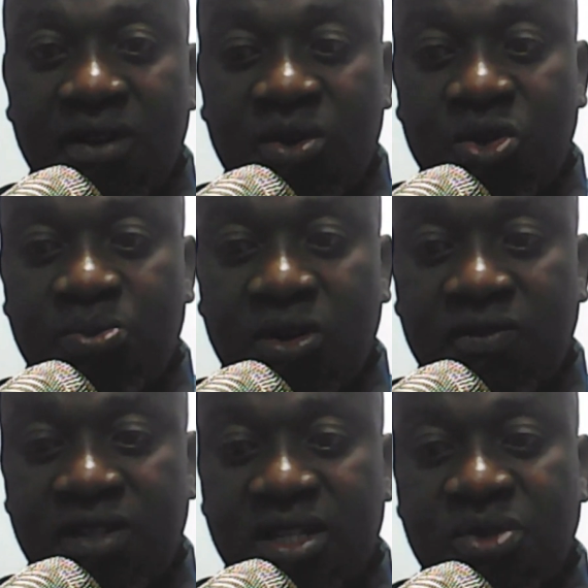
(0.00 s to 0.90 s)
the gospel
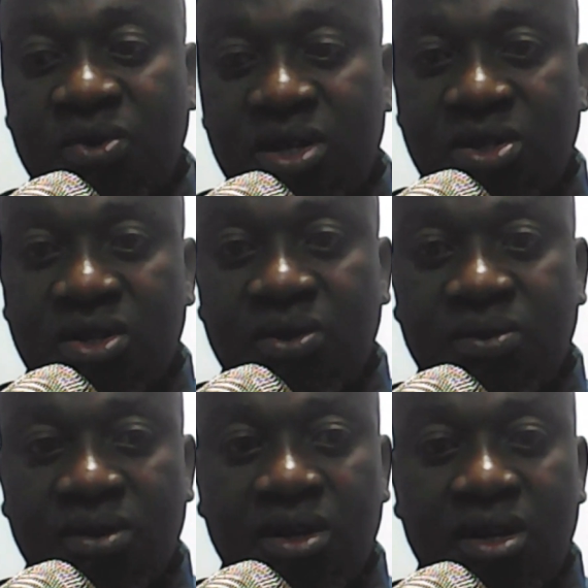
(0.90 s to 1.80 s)
of Jesus Christ in
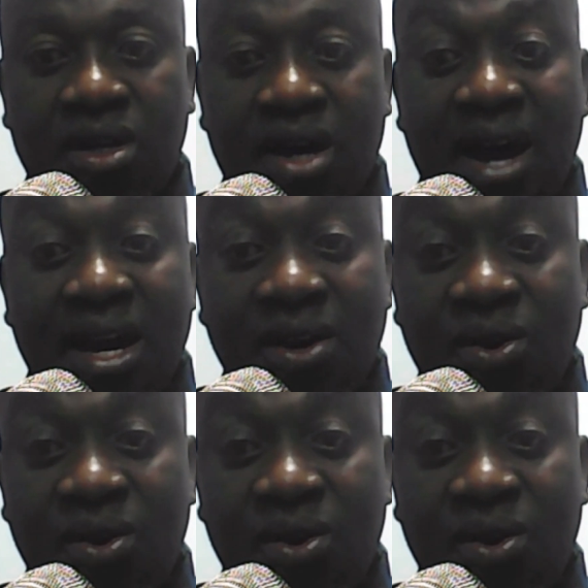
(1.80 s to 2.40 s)
you. And I